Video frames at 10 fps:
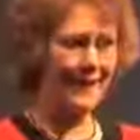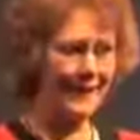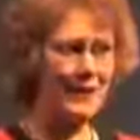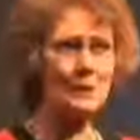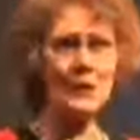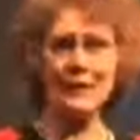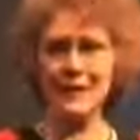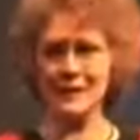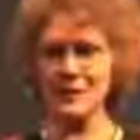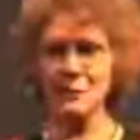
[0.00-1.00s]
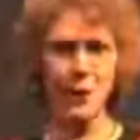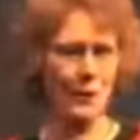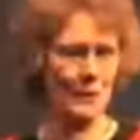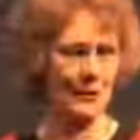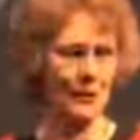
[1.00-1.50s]
And anybody that's a
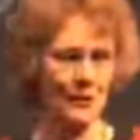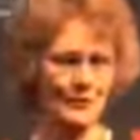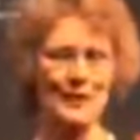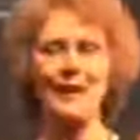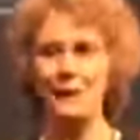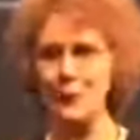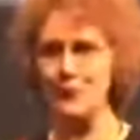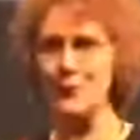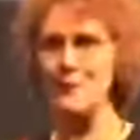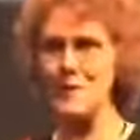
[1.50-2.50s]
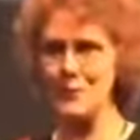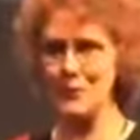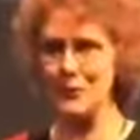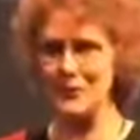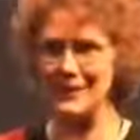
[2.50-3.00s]
mom that knows that will
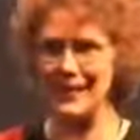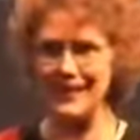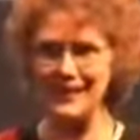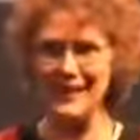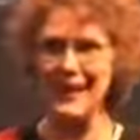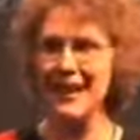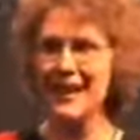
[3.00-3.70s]
remember those days.